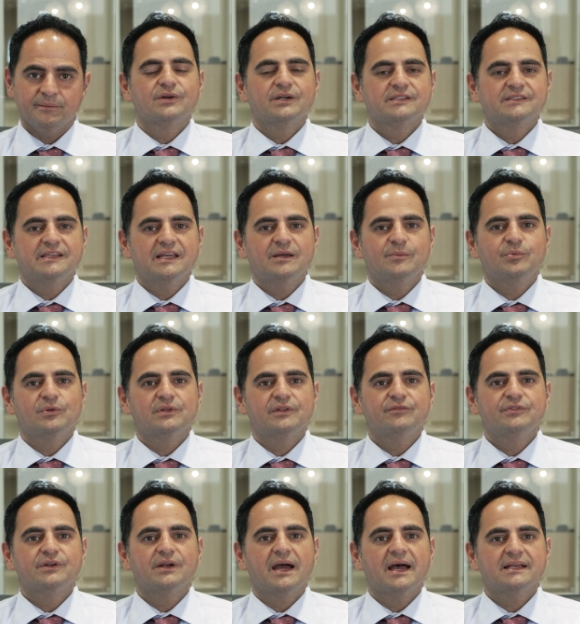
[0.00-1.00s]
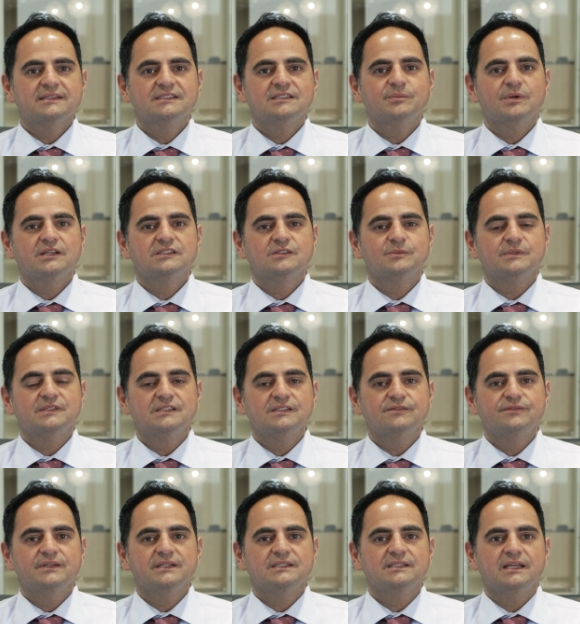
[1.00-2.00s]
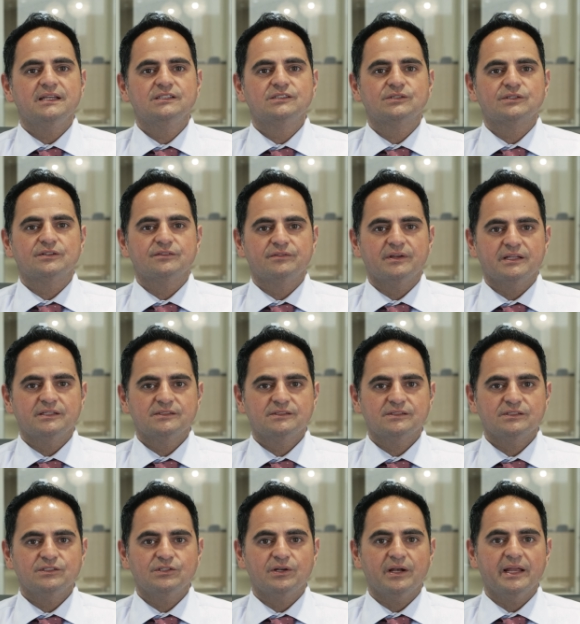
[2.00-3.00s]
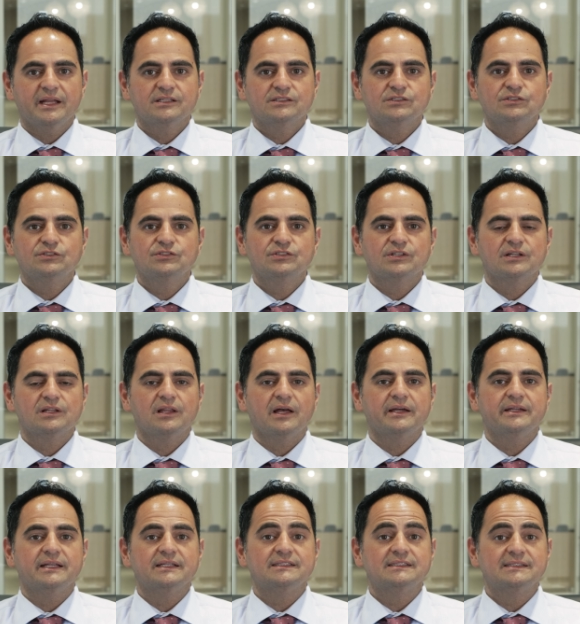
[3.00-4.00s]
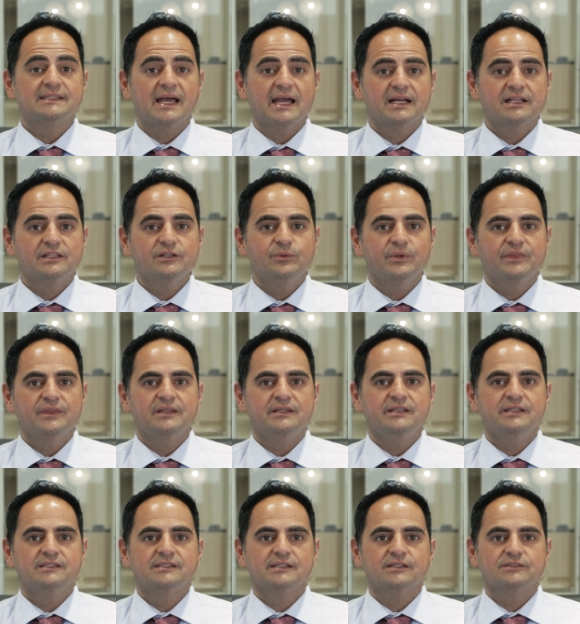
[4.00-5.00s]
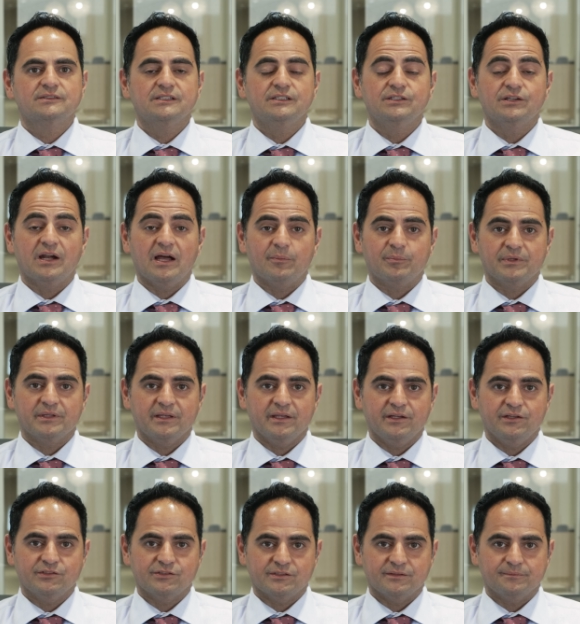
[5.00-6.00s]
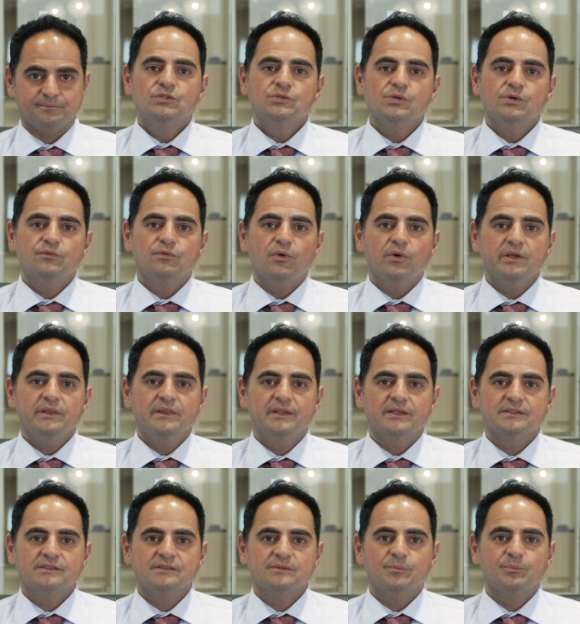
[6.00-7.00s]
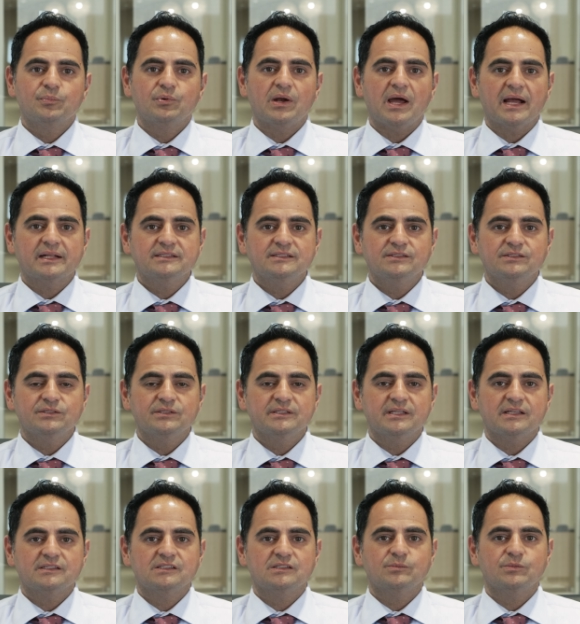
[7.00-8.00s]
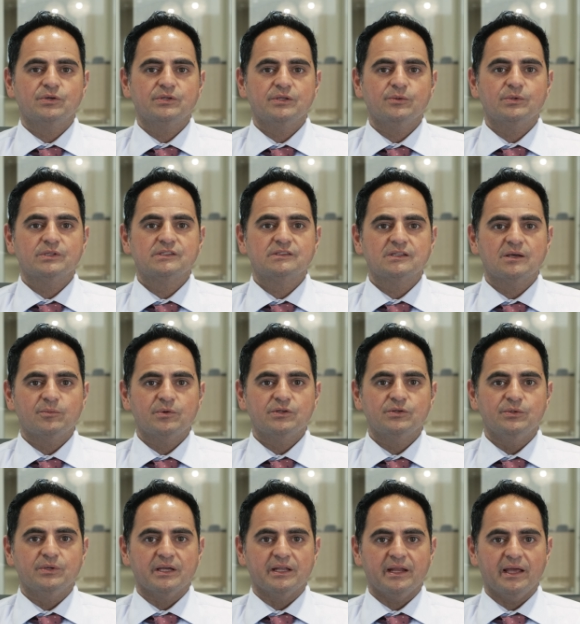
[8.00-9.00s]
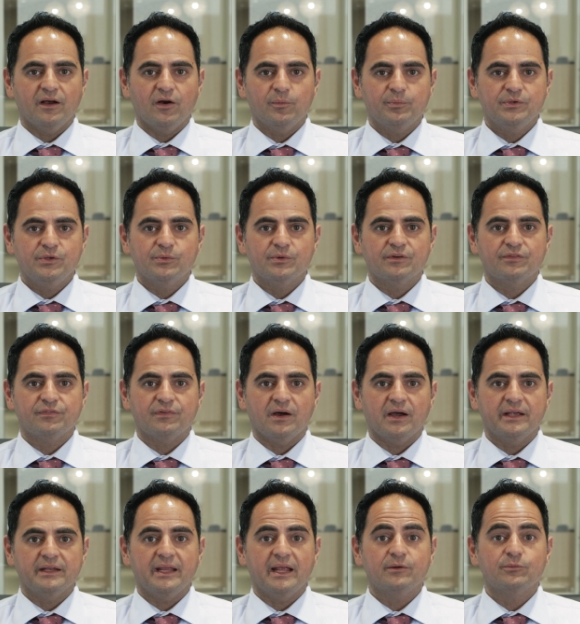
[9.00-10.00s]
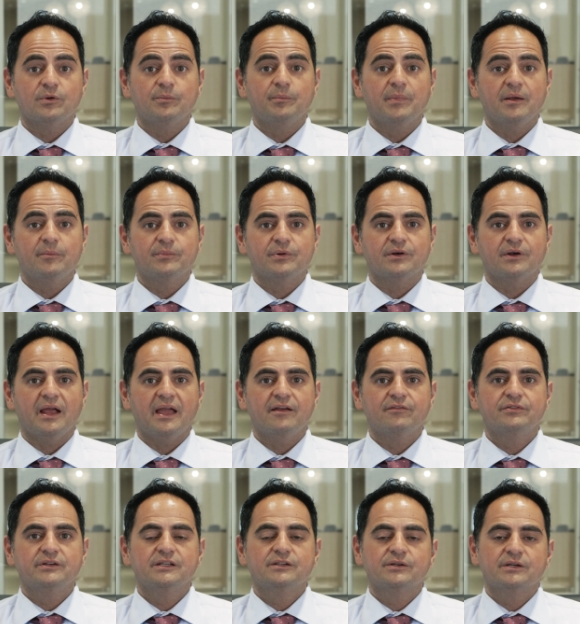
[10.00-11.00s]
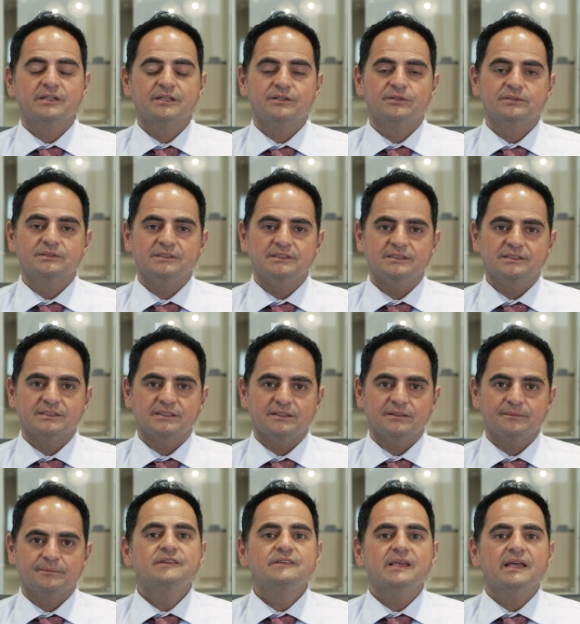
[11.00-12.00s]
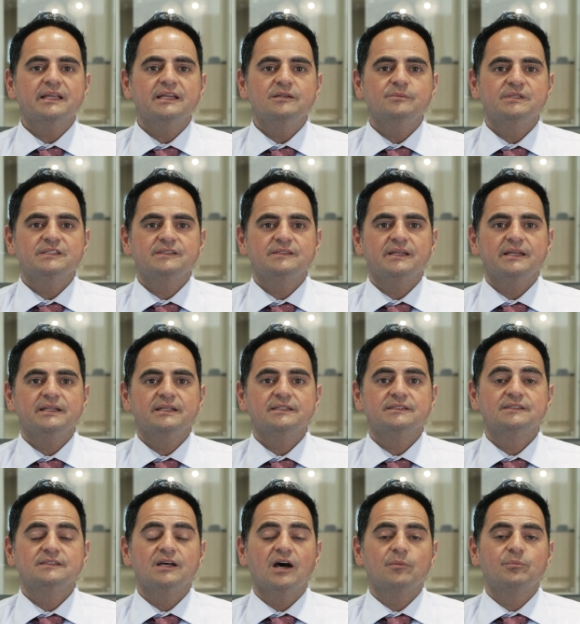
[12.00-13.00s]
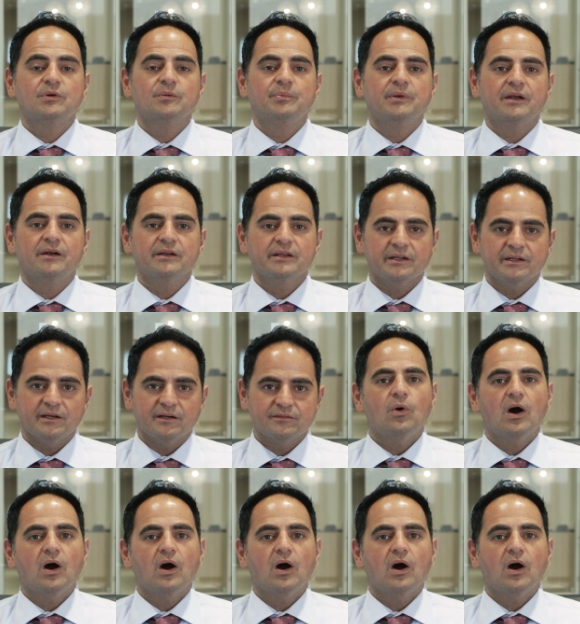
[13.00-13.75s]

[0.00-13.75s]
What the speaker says: For example, if you're asked about specific dates or events, your answer should align exactly with the details in your application. To avoid this, practice your testimony with someone who can help you refine and remember every critical detail. The second mistake is not preparing enough.